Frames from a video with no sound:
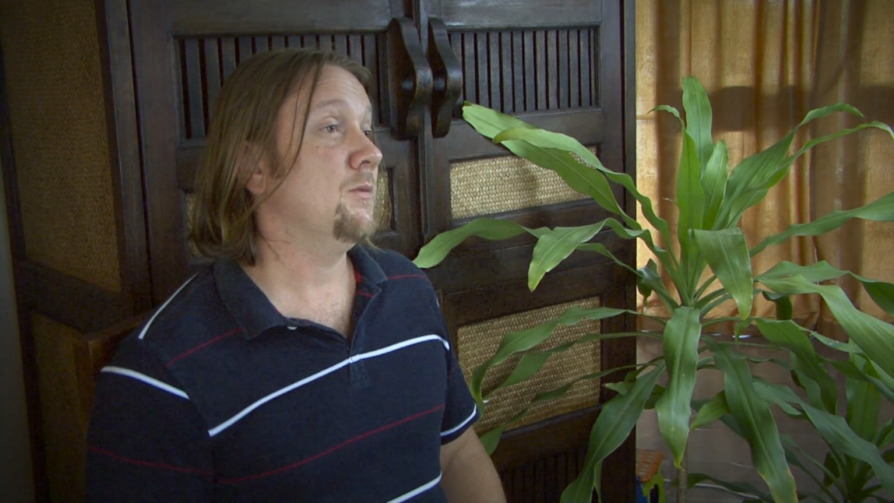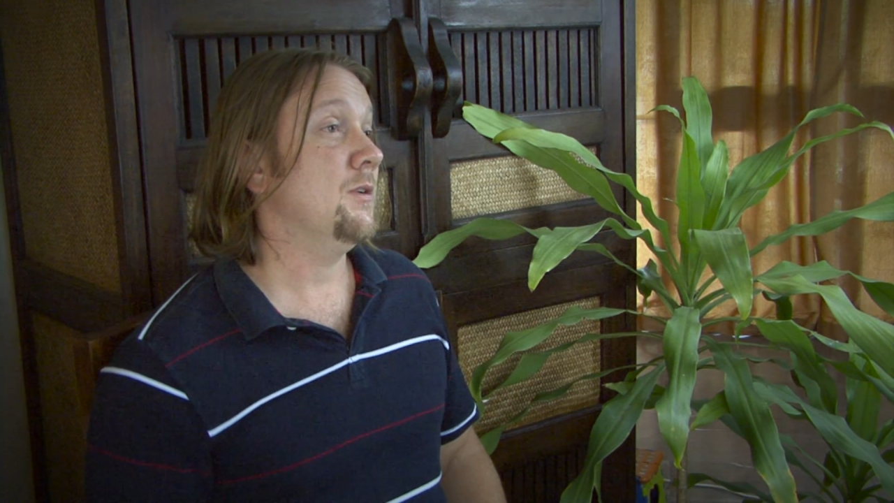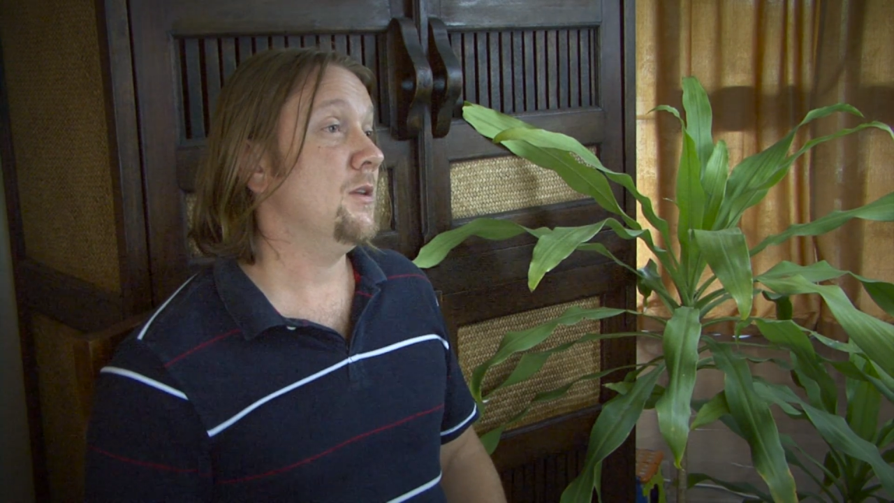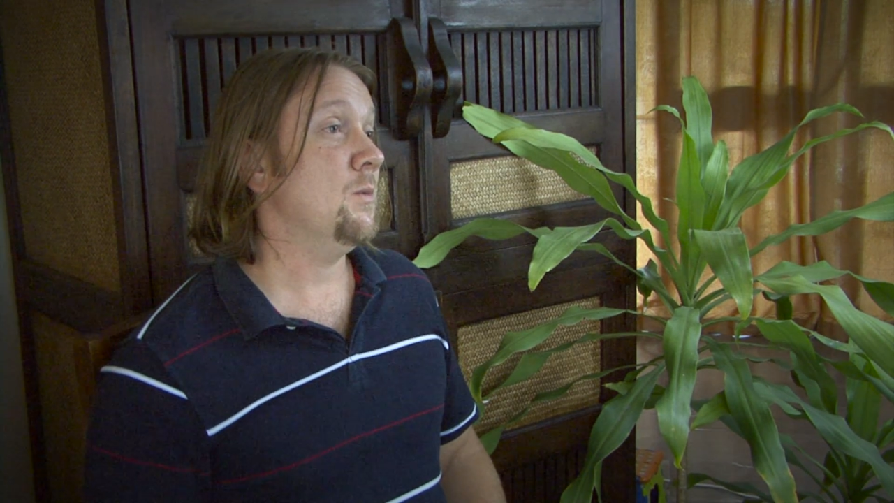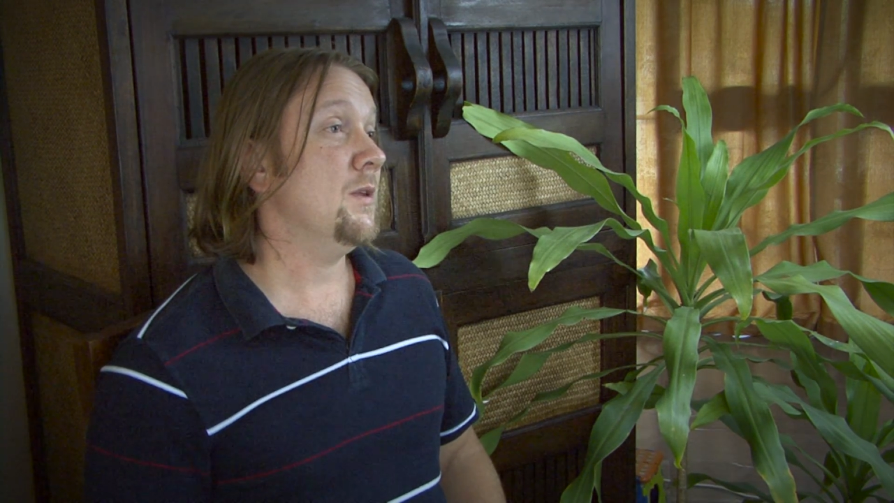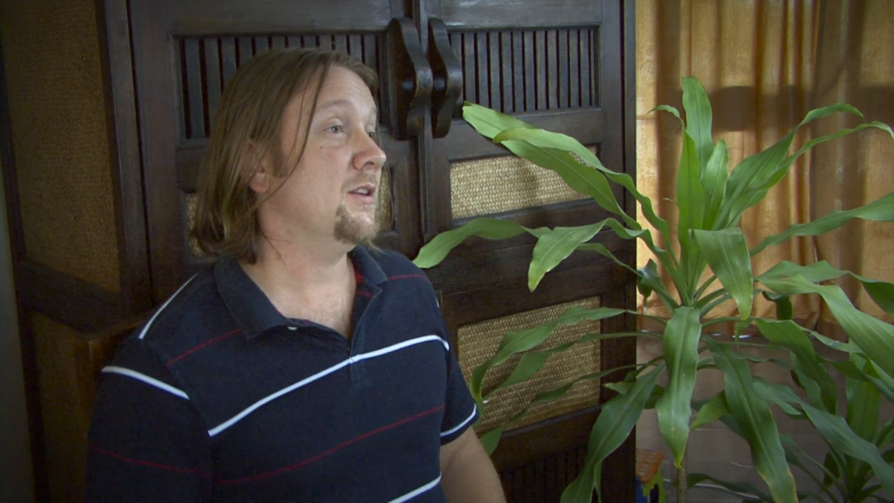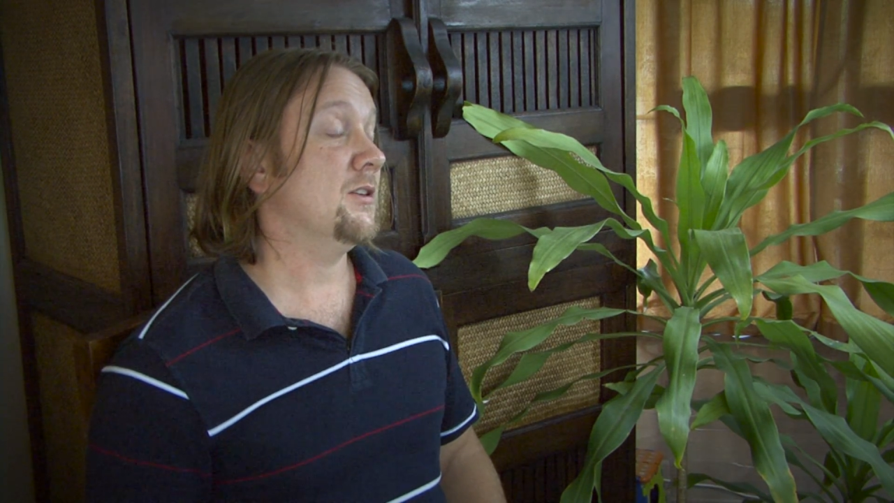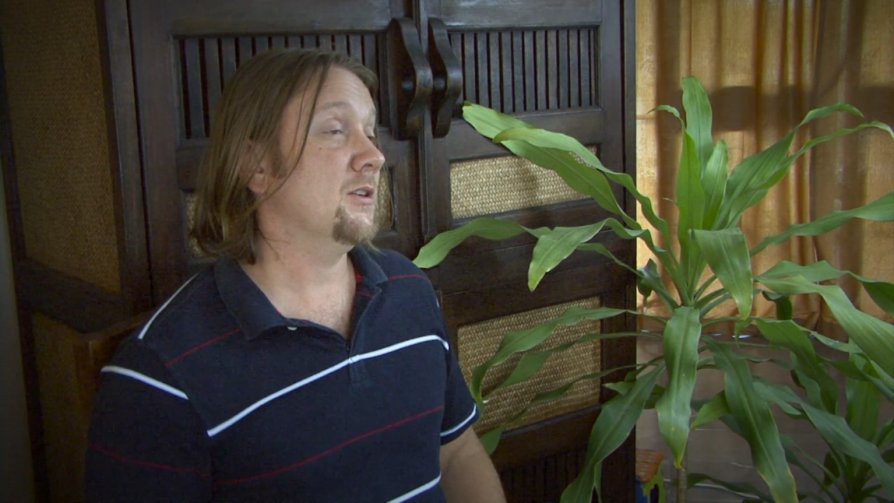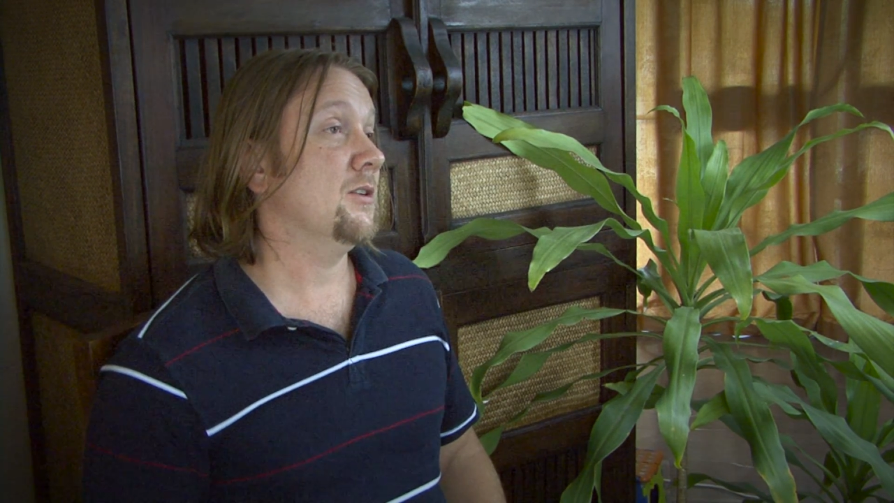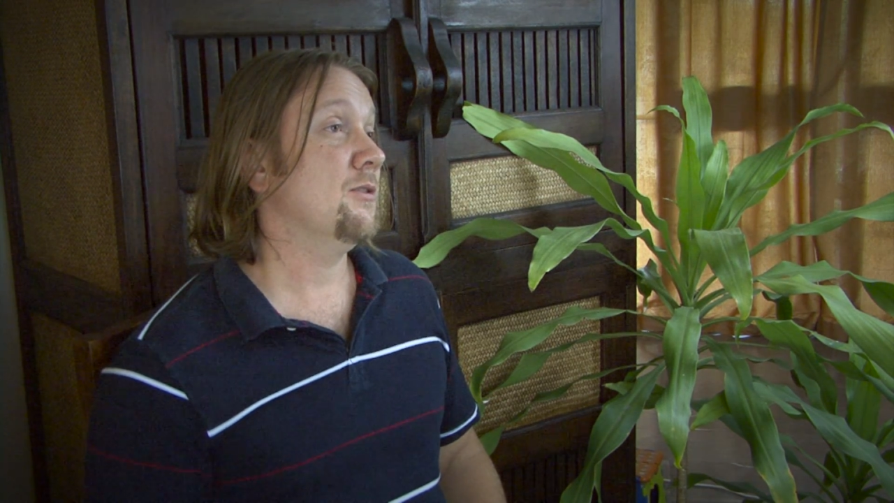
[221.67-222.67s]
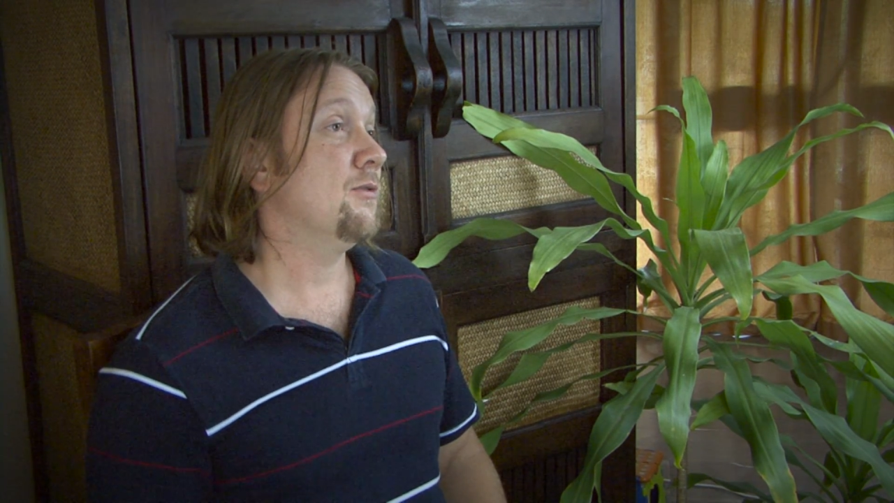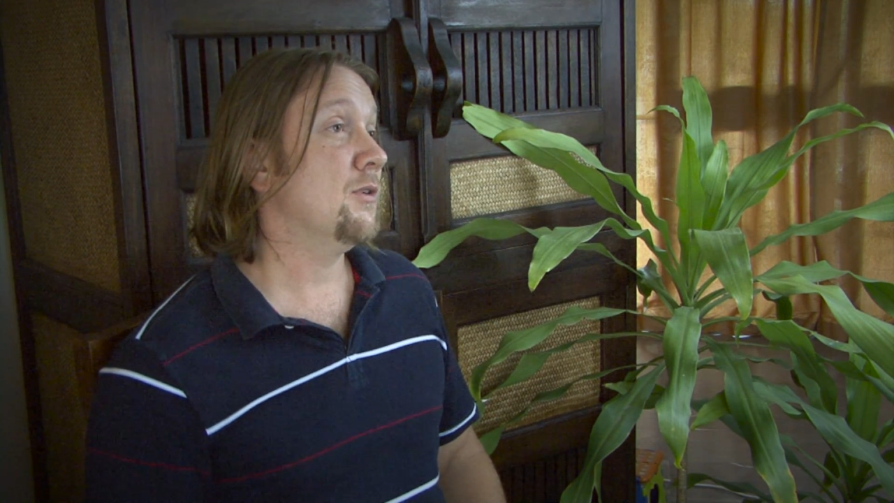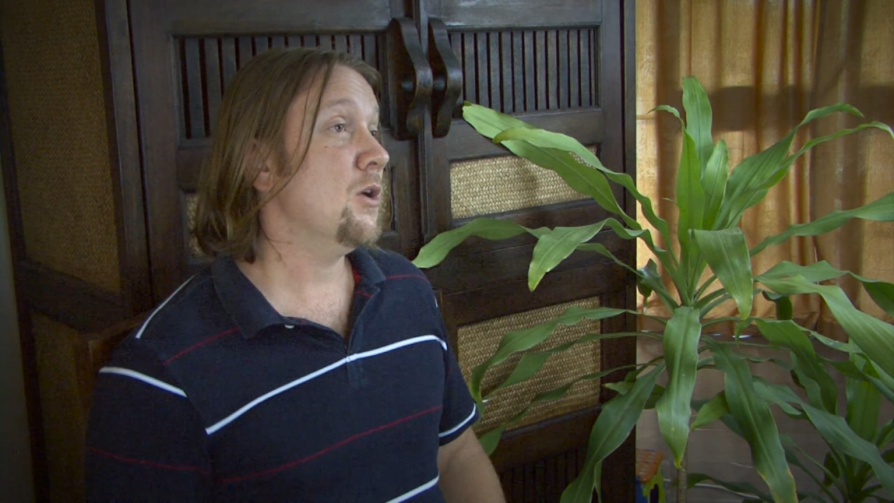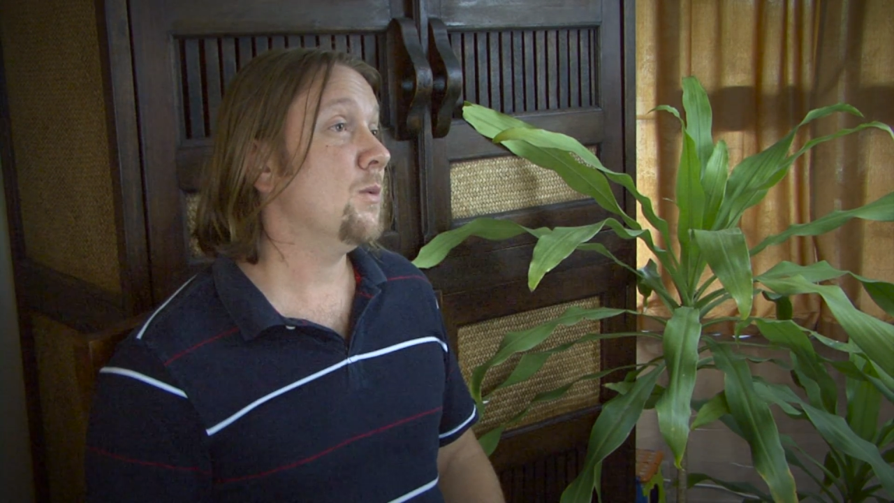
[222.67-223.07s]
really willing to flow